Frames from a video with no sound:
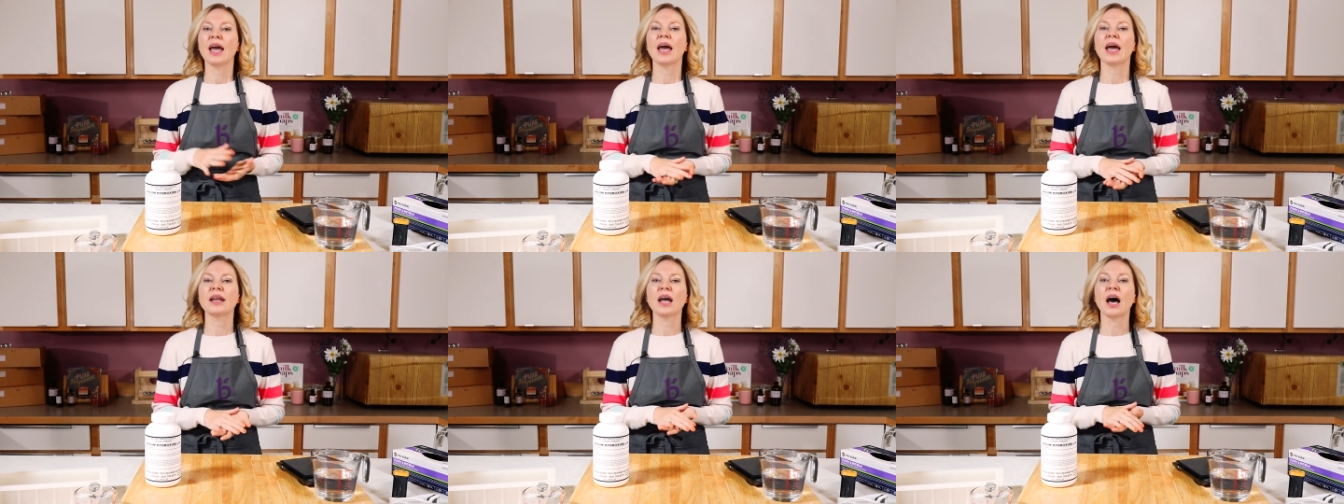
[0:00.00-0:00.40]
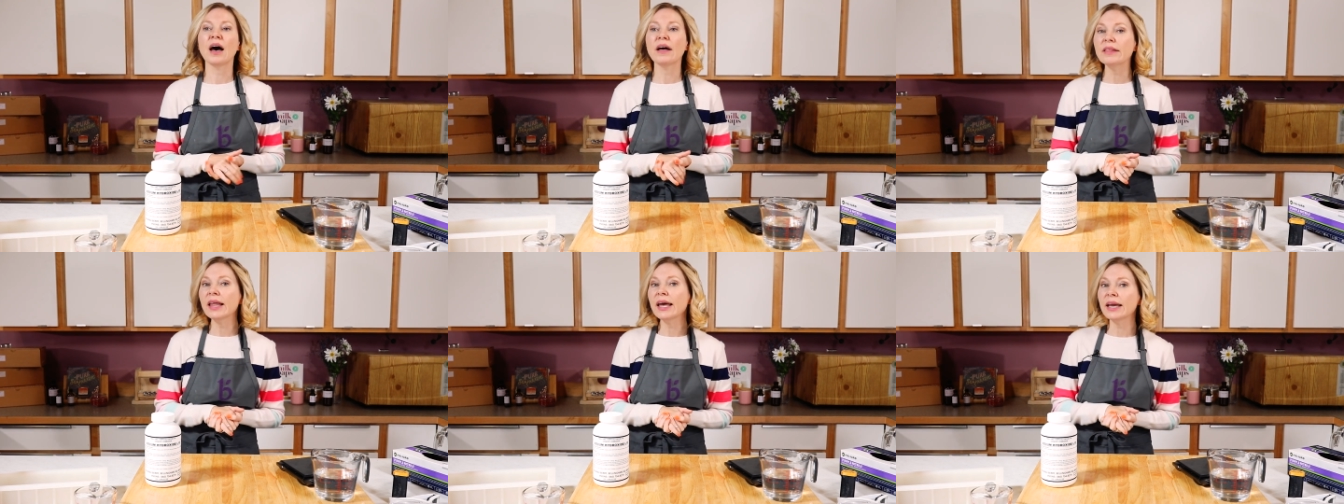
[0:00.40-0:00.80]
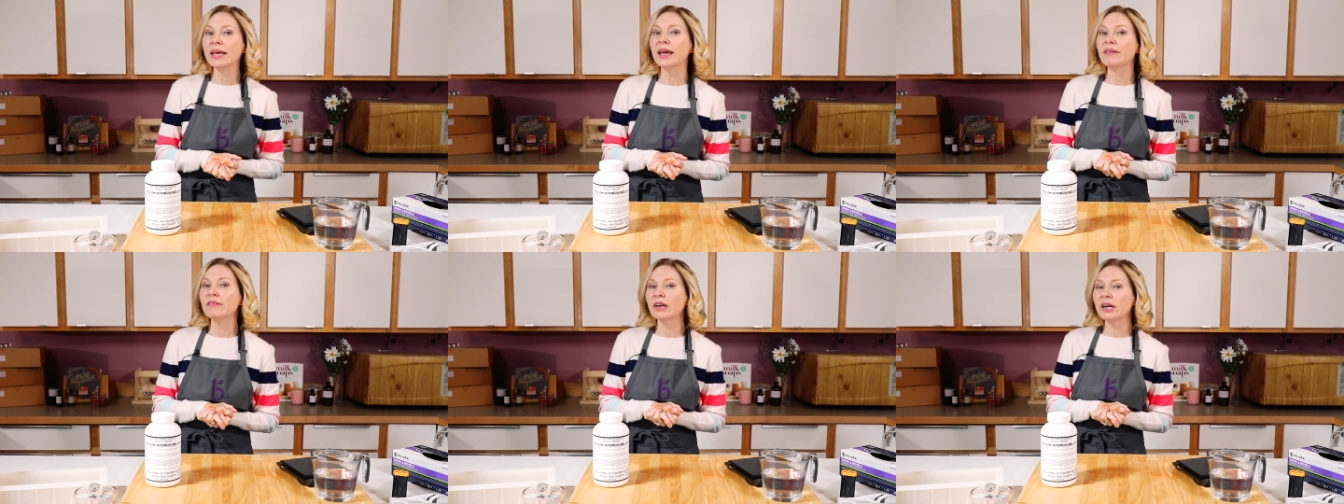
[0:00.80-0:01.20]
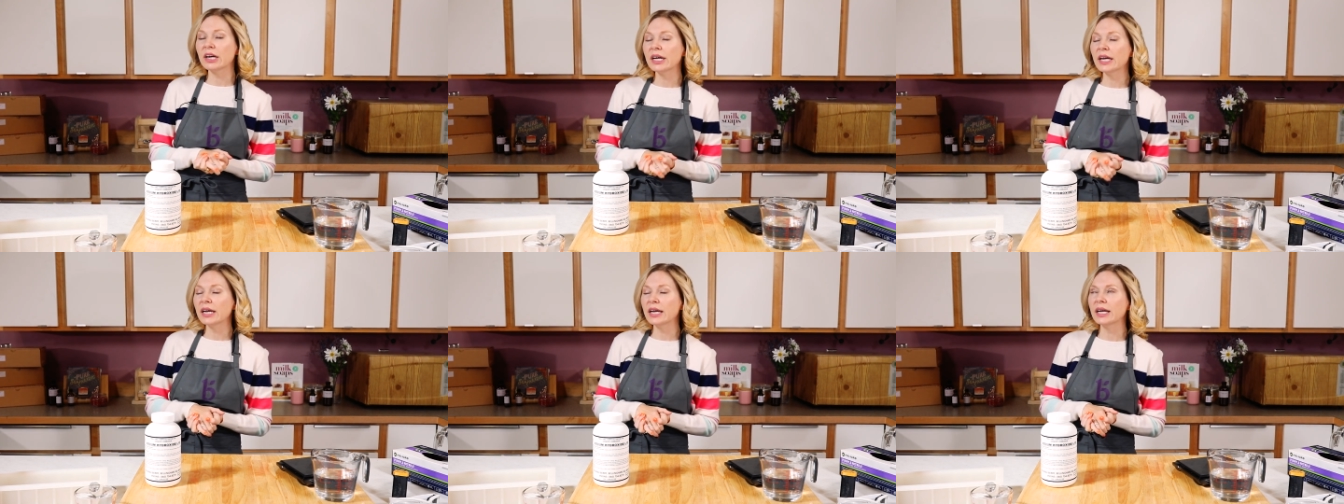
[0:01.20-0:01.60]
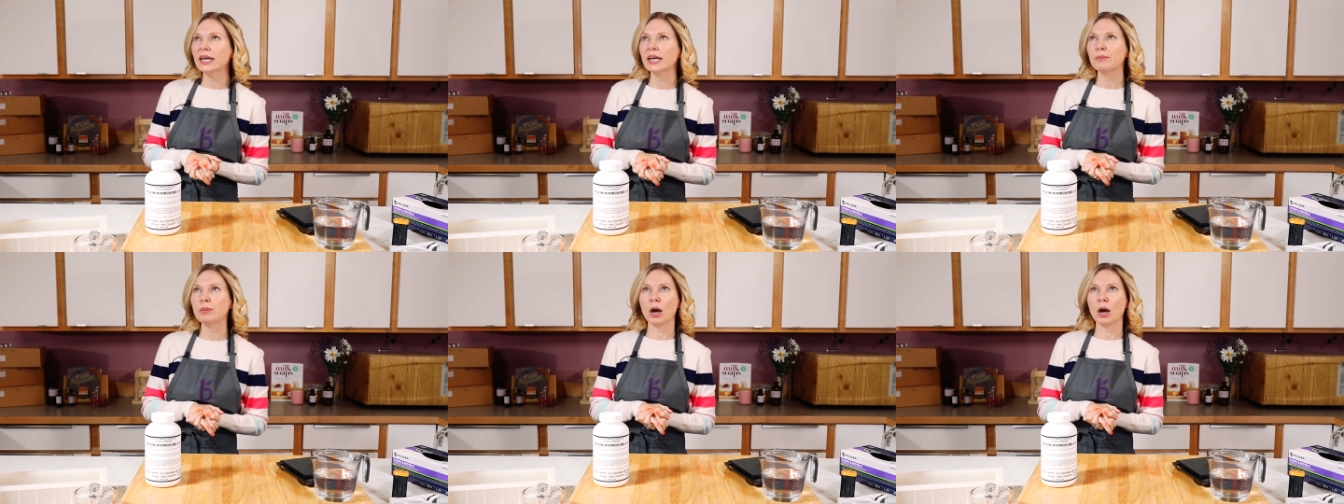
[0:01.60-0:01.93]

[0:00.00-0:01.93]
And unlike a very